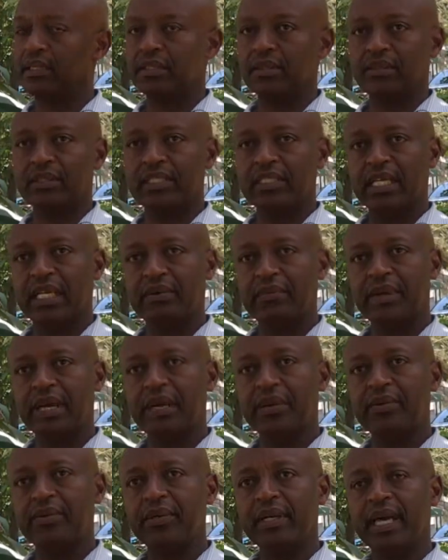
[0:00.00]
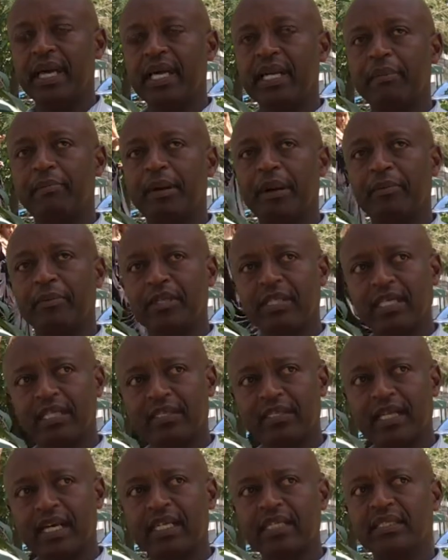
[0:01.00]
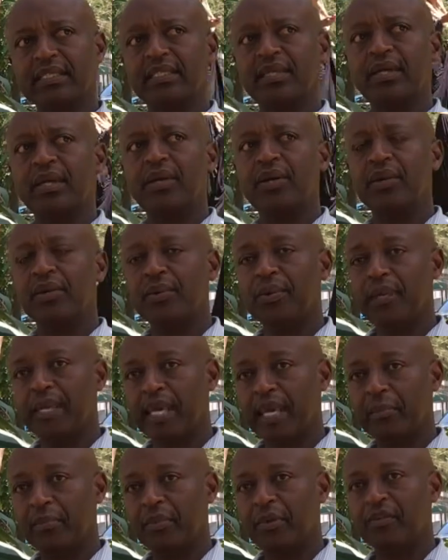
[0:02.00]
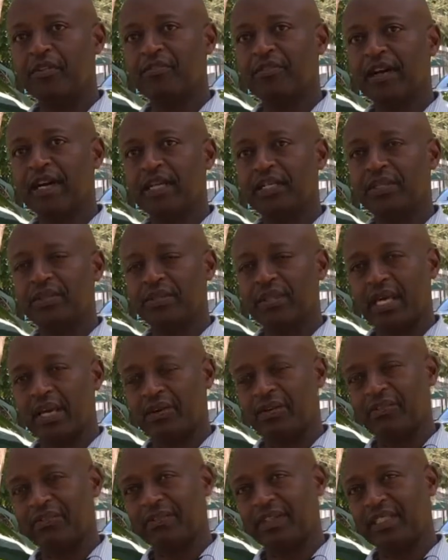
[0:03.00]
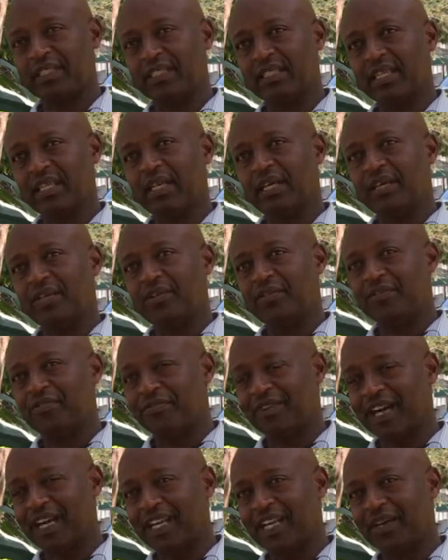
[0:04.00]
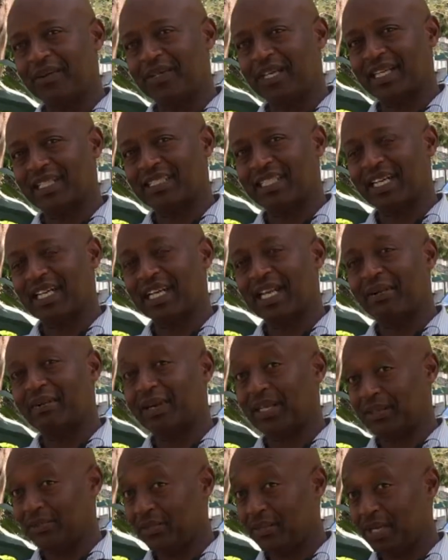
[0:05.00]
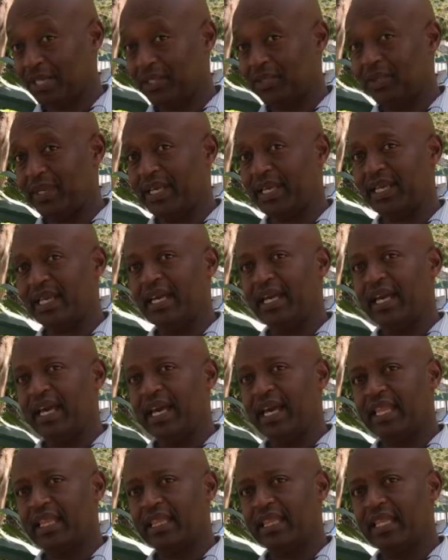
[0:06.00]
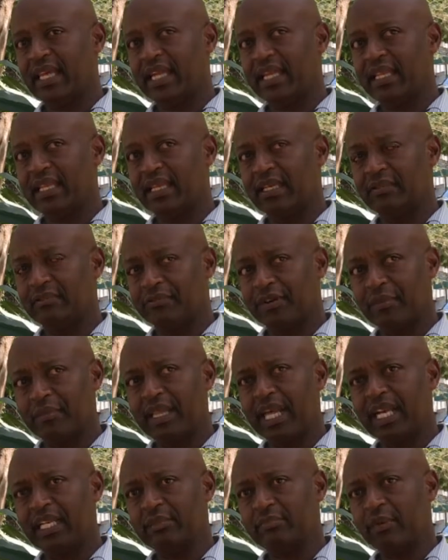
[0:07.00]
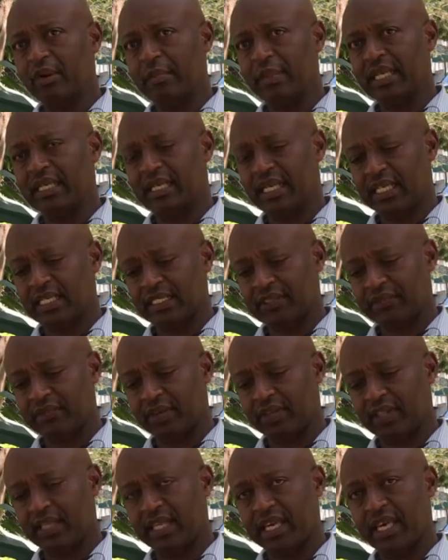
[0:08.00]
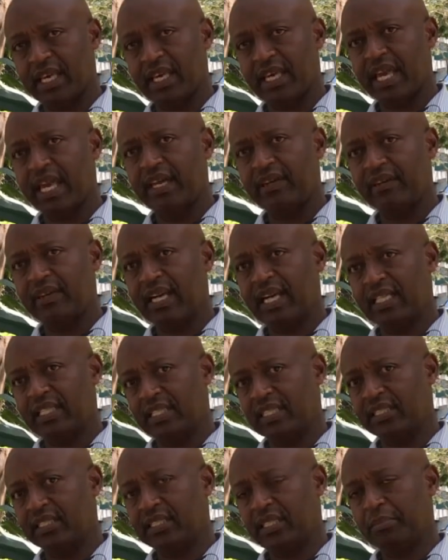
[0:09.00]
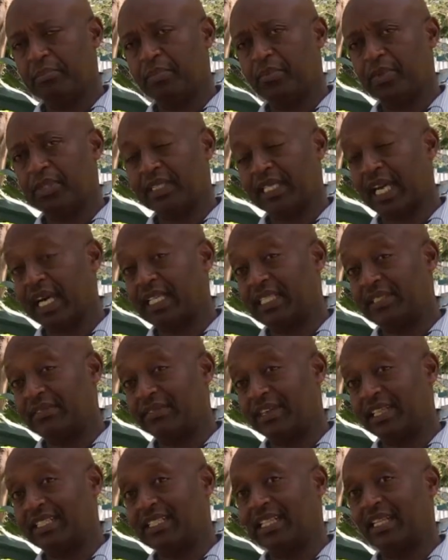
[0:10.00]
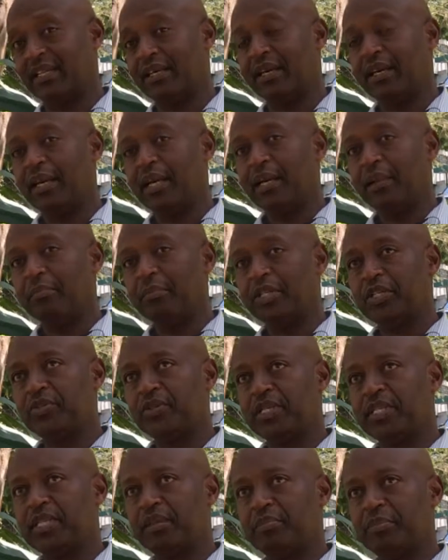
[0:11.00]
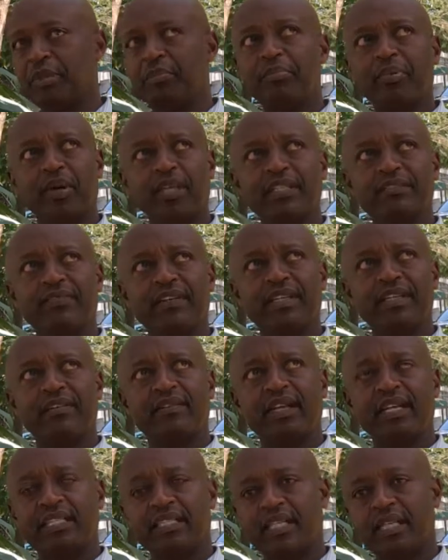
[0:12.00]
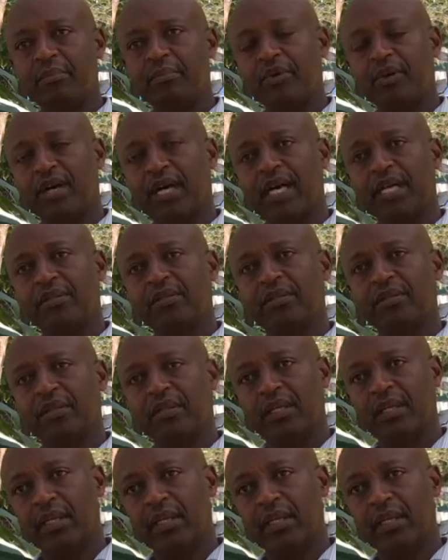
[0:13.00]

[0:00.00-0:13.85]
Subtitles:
Jane Weru and Pamoja Trust, who came over to the office to find out exactly what we were doing. And from that moment henceforth, a relationship was cultivated between the People's Federation, Muungano,